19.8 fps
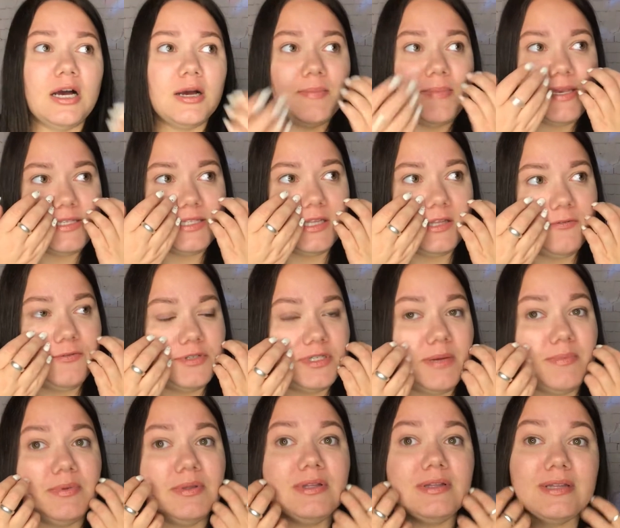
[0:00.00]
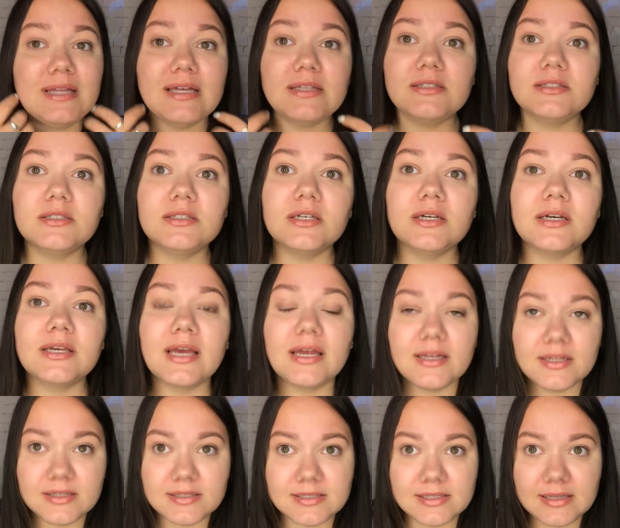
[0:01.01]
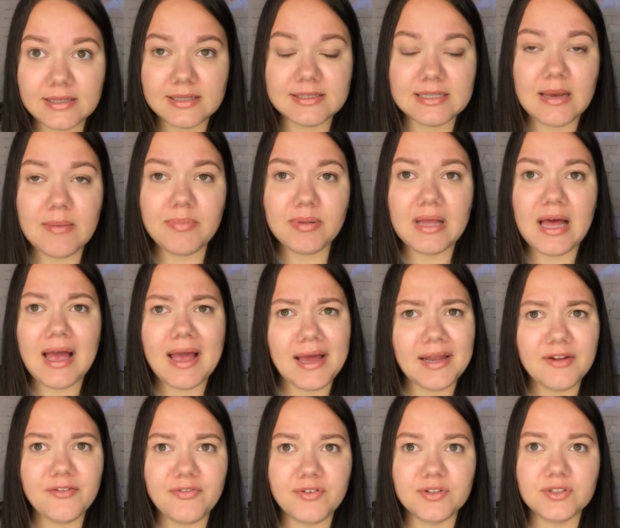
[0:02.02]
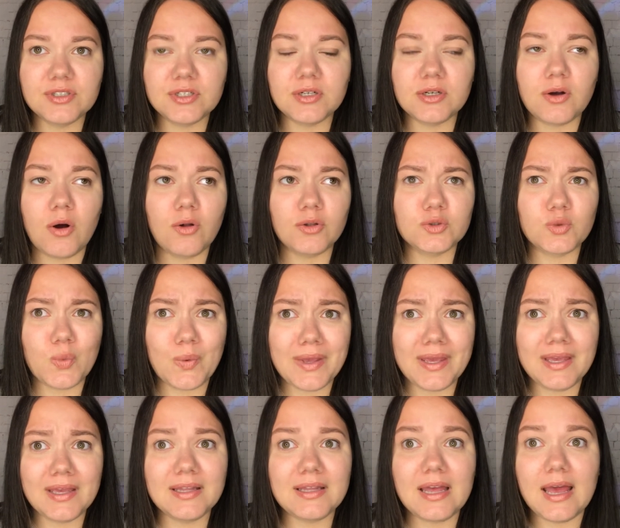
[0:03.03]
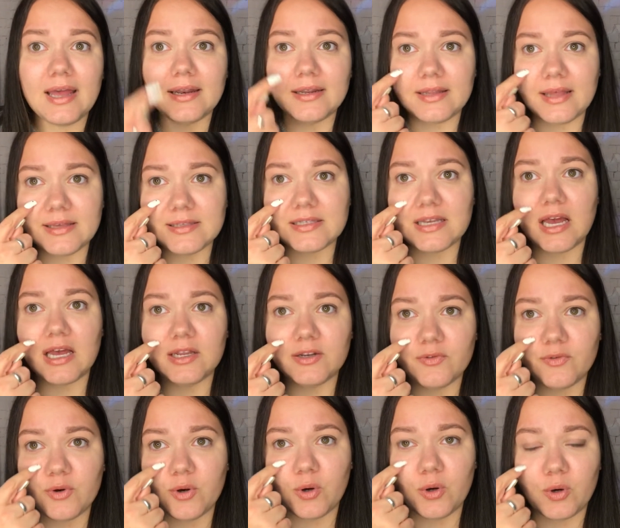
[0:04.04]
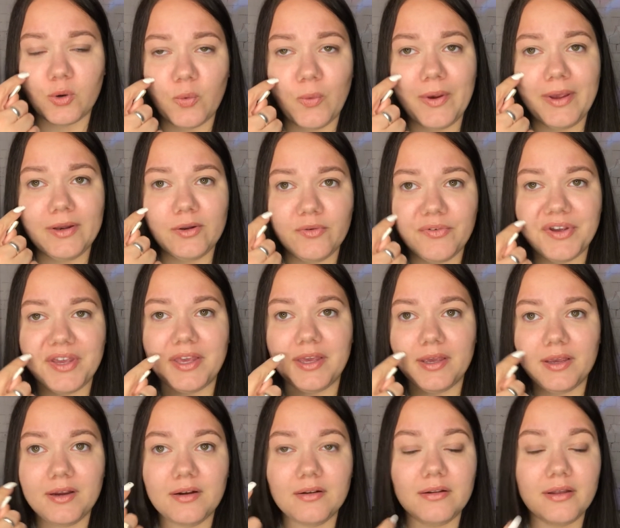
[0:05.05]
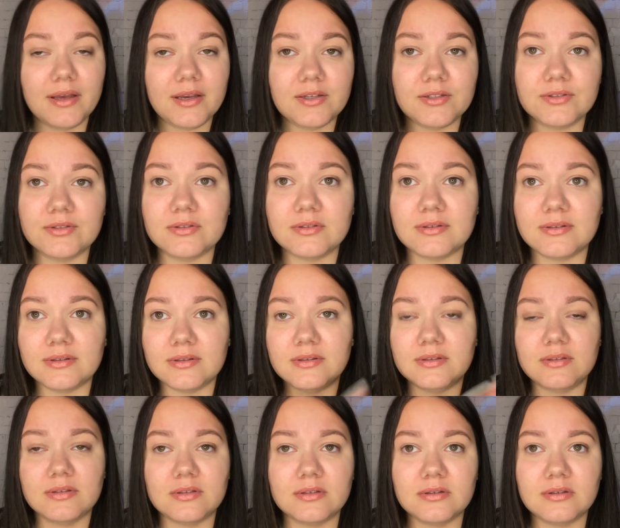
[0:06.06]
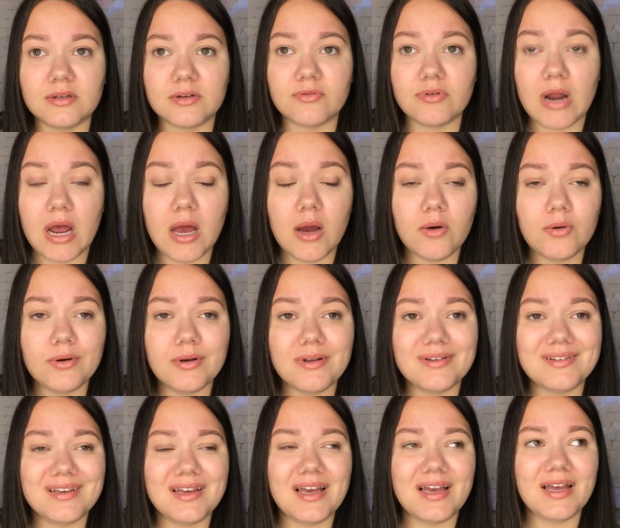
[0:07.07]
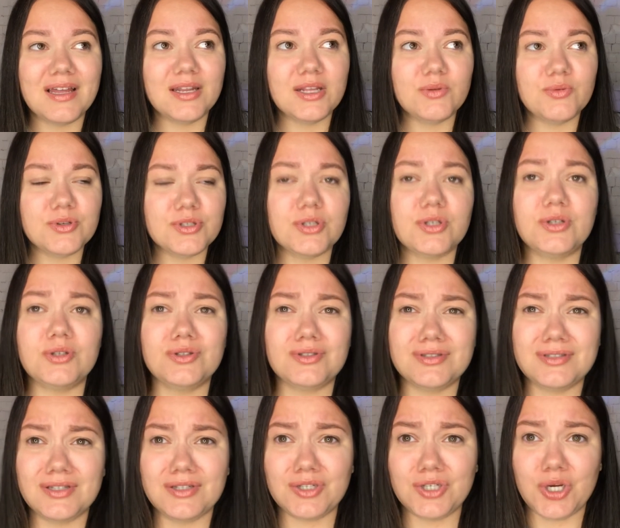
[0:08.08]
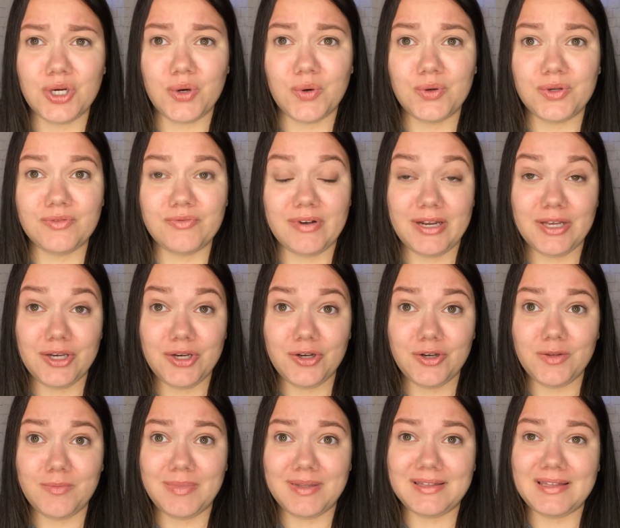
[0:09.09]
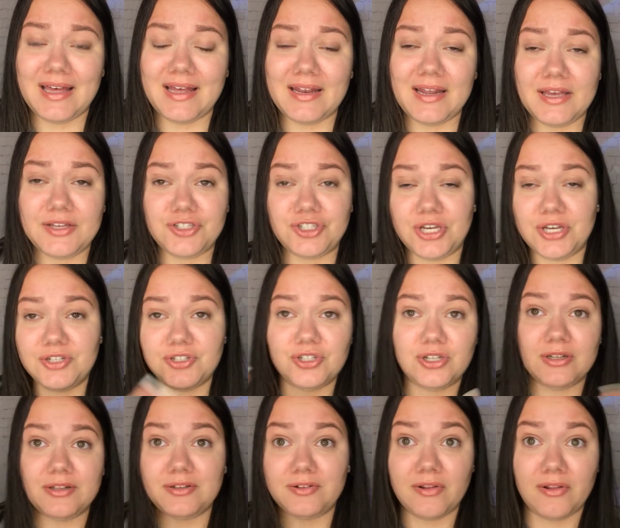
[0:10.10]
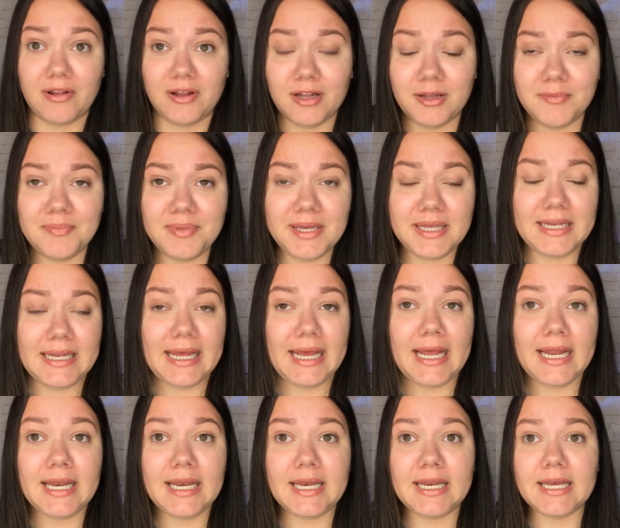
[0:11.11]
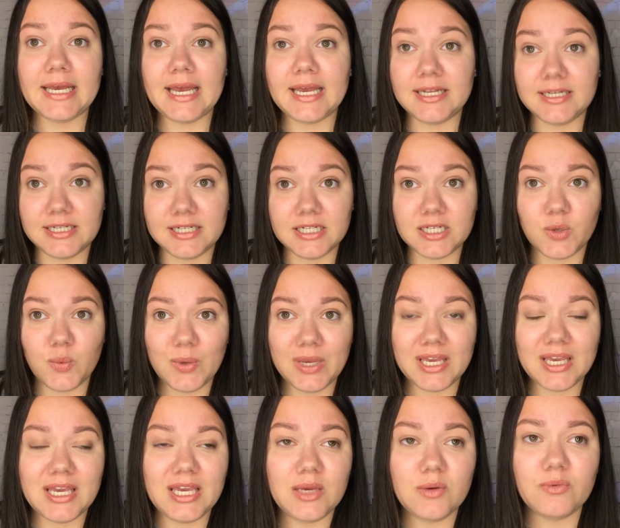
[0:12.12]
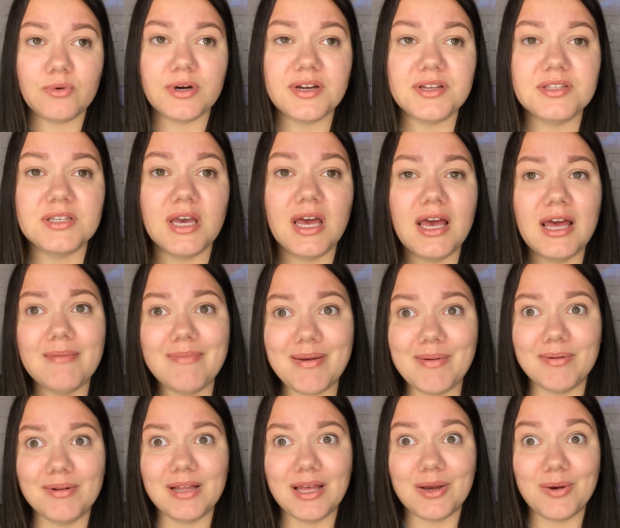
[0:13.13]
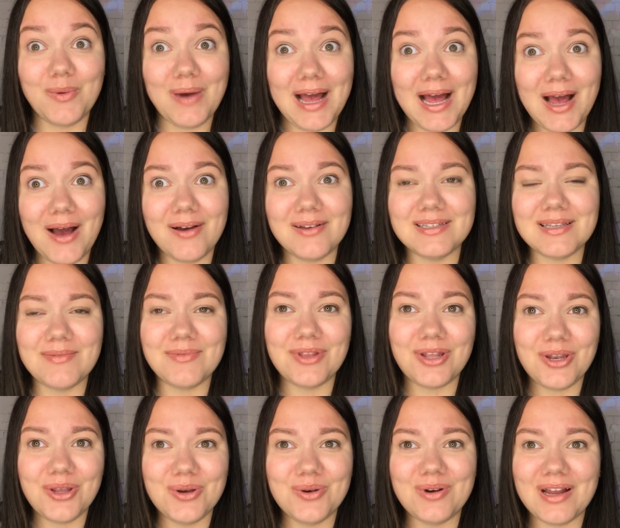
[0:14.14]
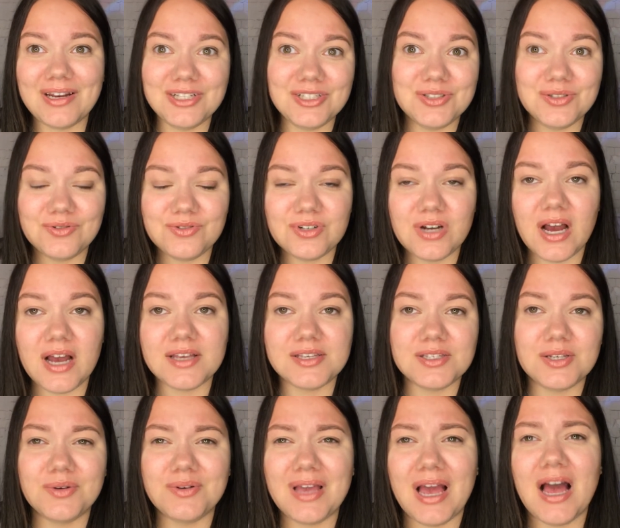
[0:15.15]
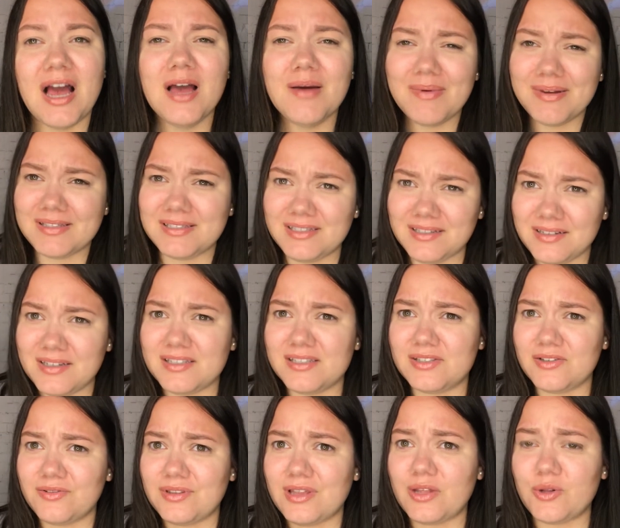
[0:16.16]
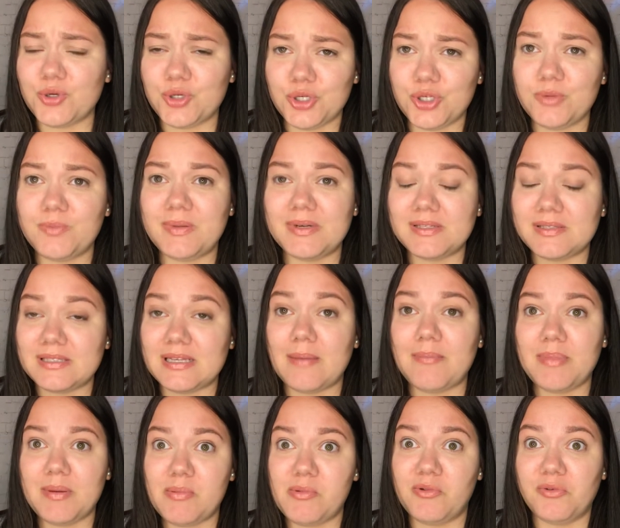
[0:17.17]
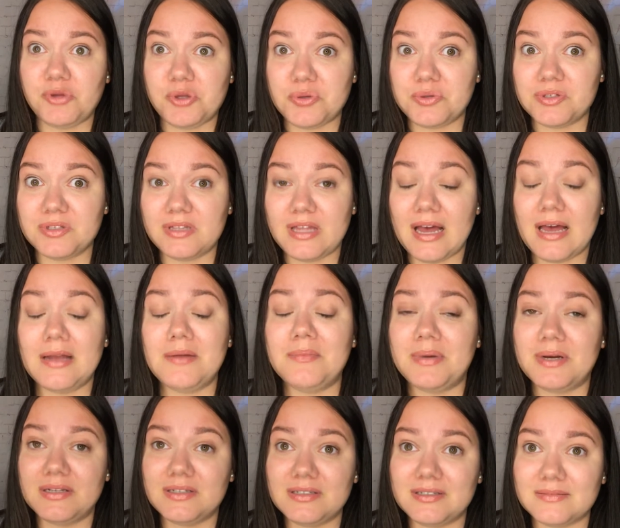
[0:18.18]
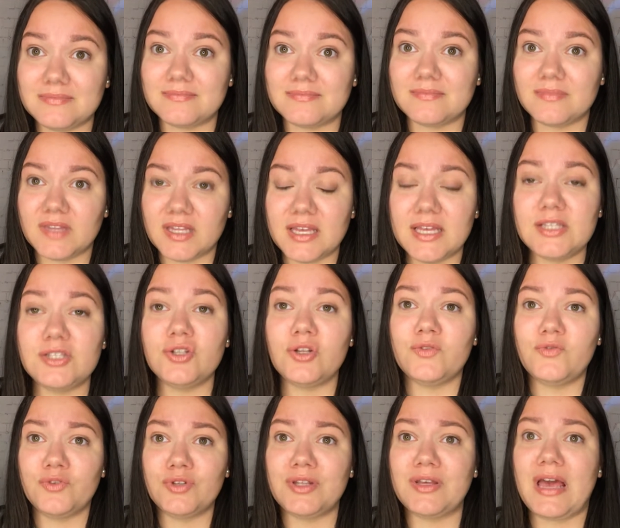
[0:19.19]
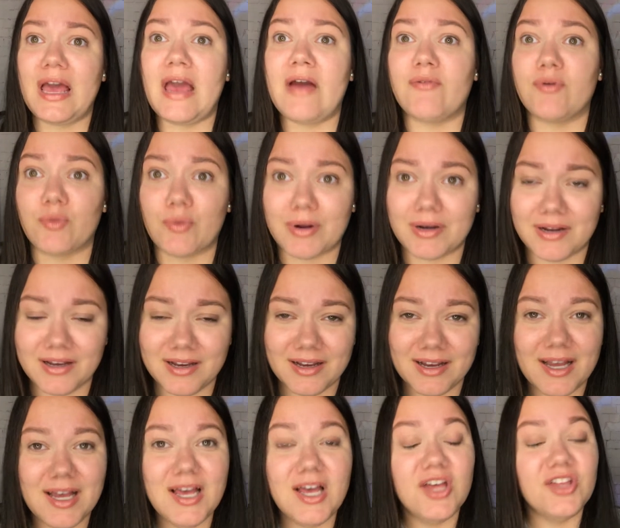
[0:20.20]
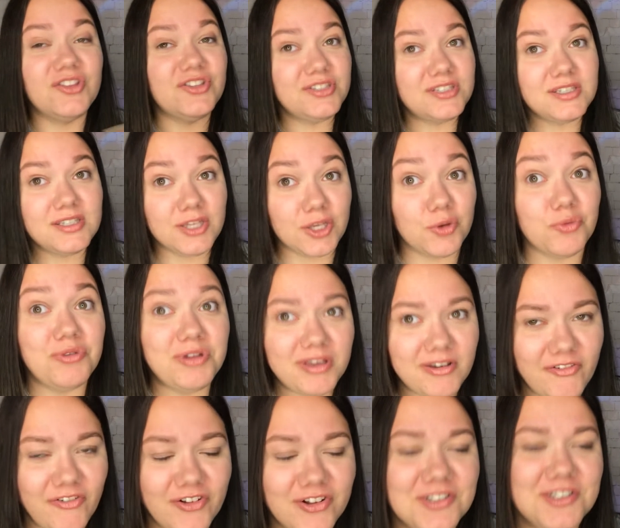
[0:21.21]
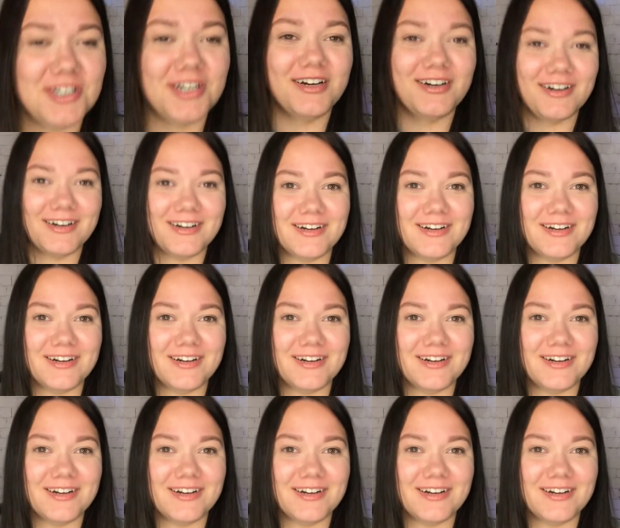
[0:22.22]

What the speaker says: Basically, for example, let's get it as an example. I had a filter called Queen, and it has kind of queen over here, like the crown, and it wasn't going really good. But then I changed a little bit and I did keywords. People were like, wow, something new, I need to try. So yeah, but still, it's not that good. But some people are using that, but it's not for everyone. This is a unique filter.